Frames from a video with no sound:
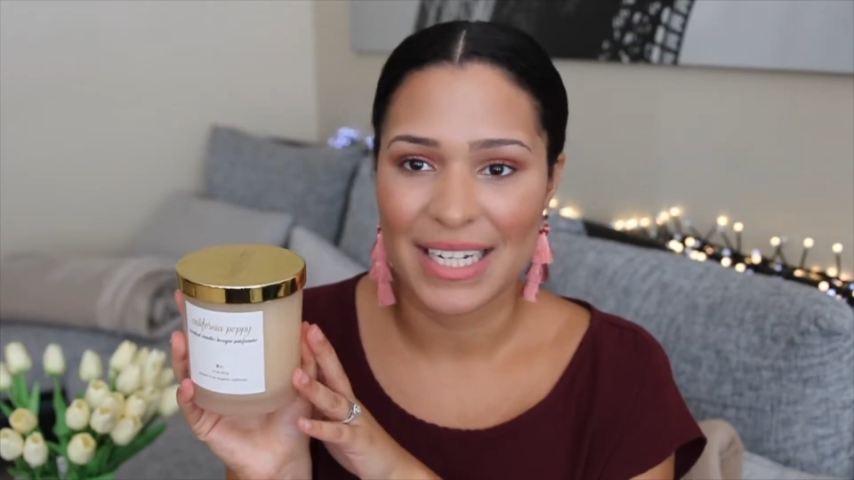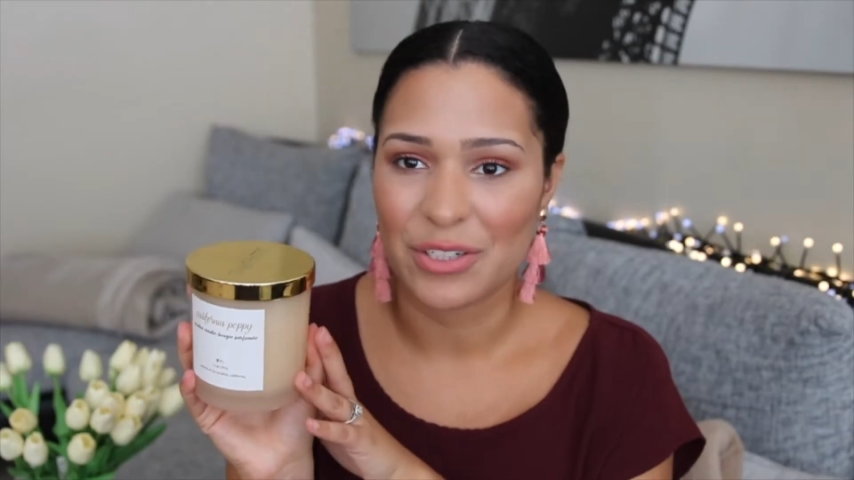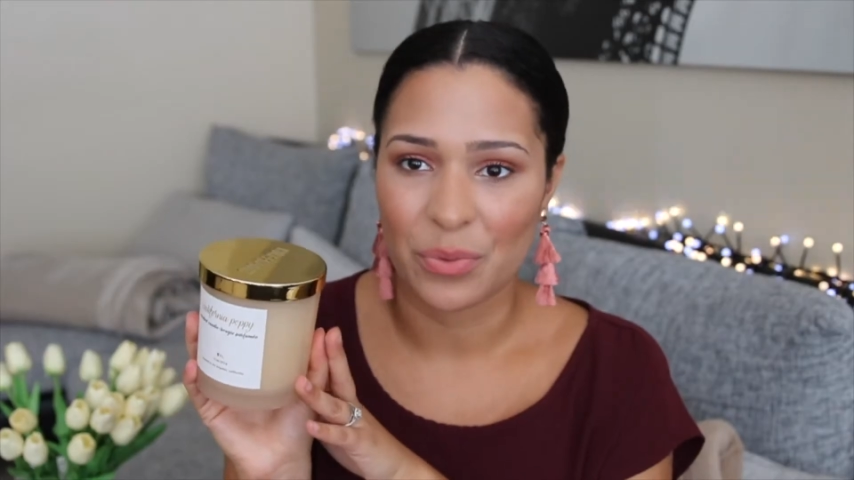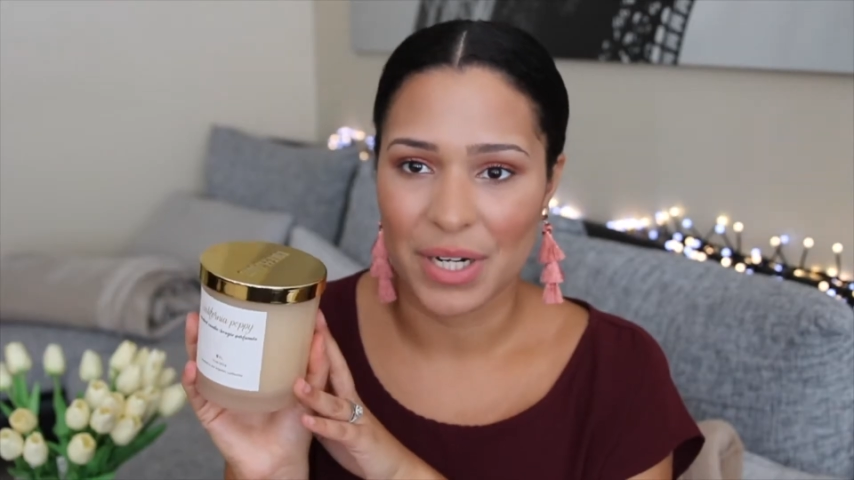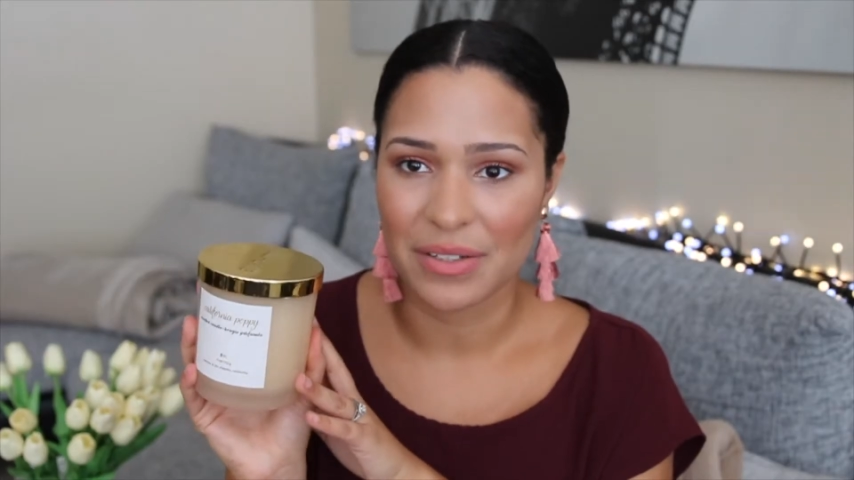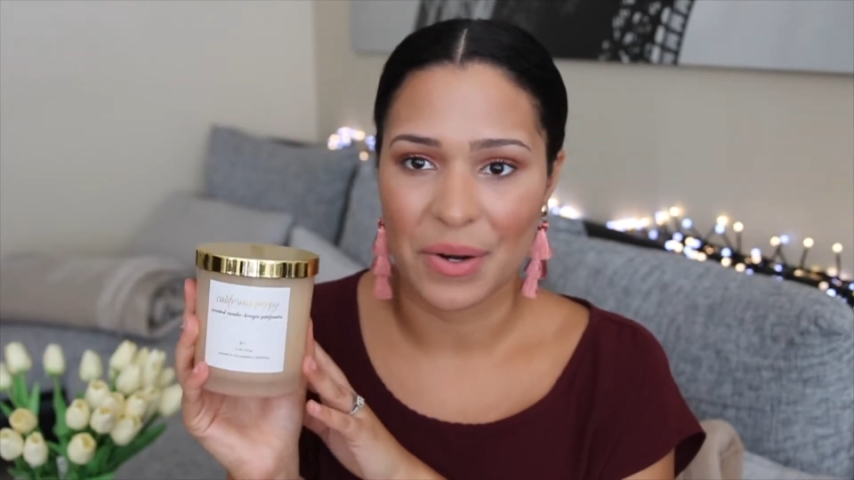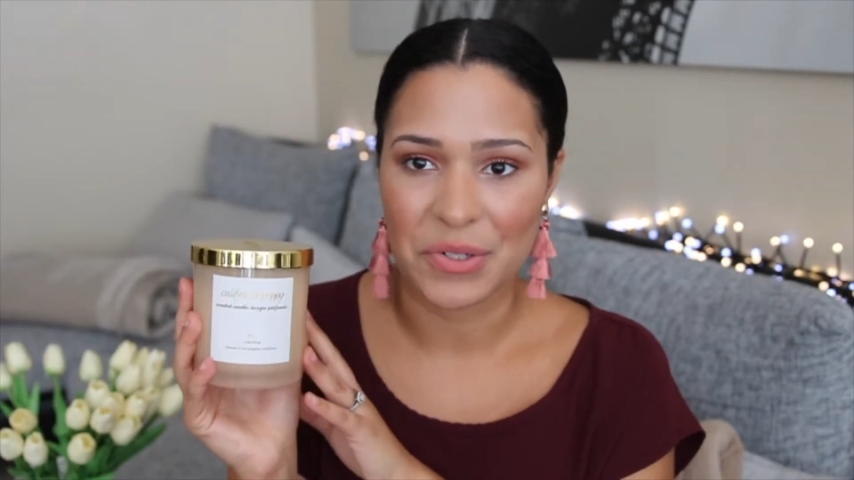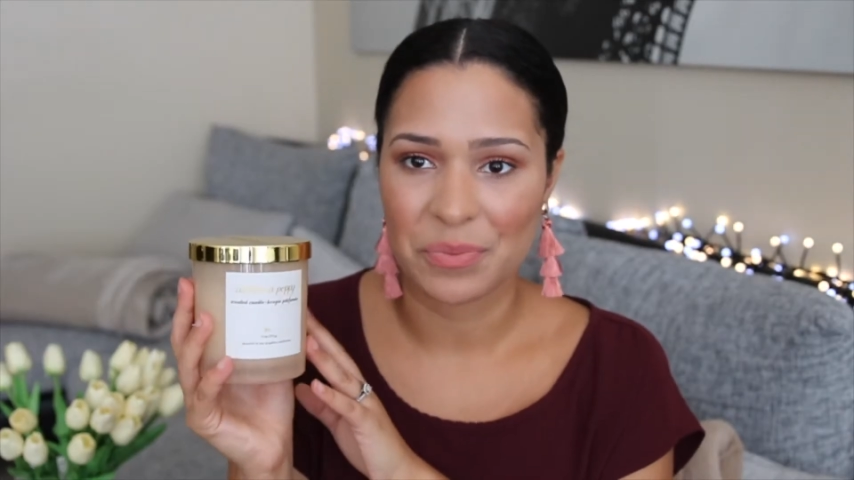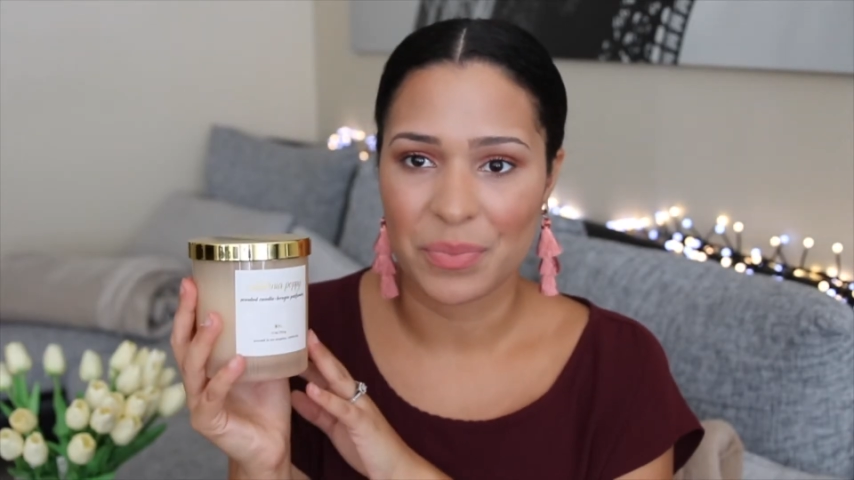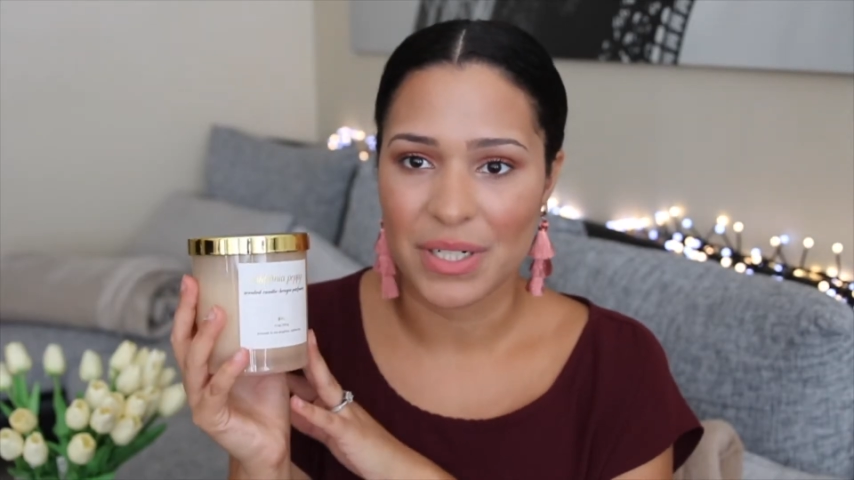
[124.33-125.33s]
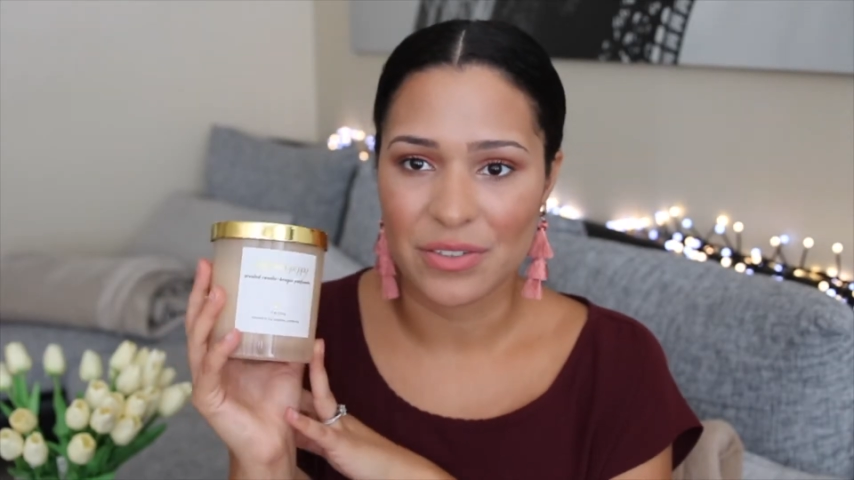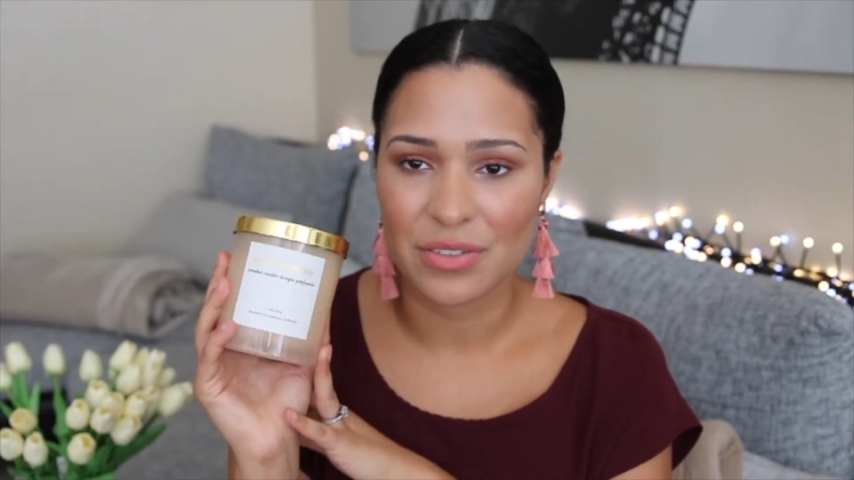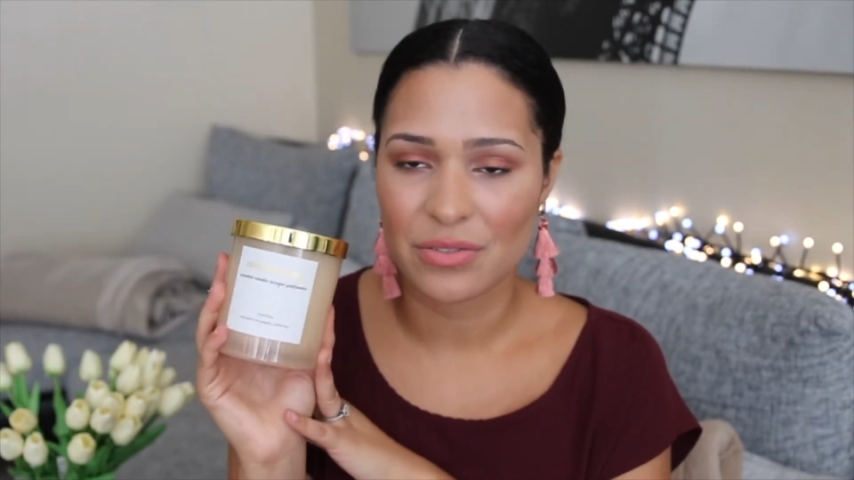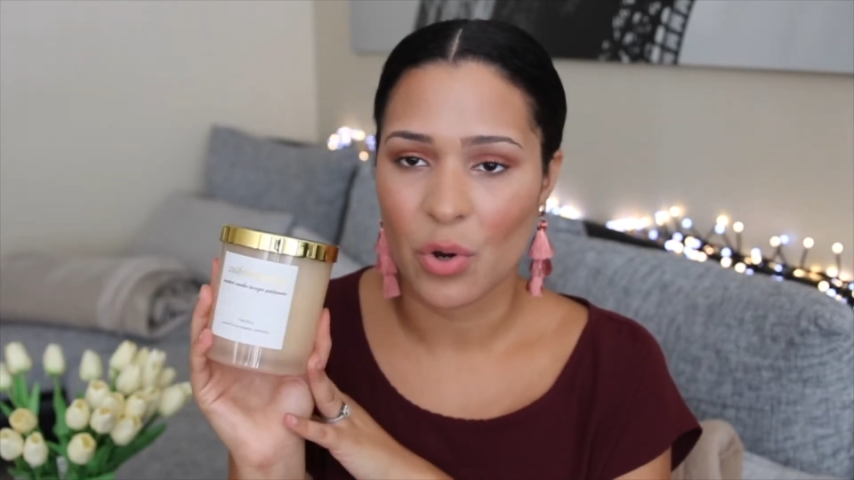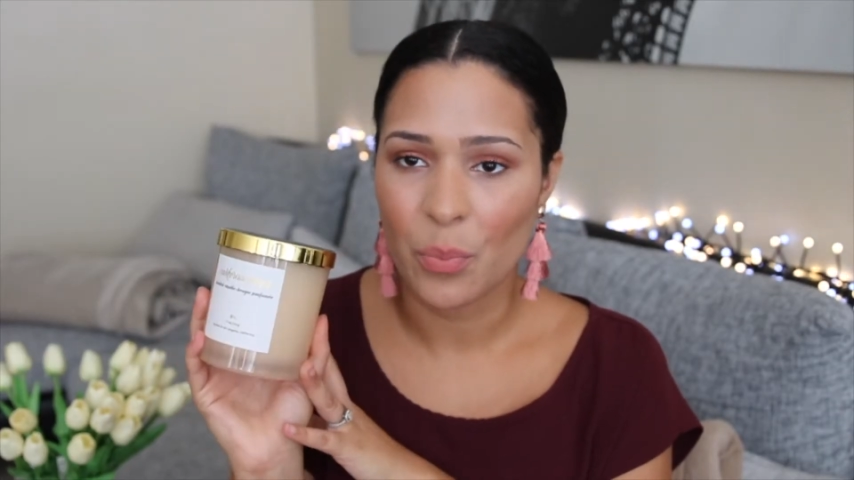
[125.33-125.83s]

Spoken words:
like $20, but it's so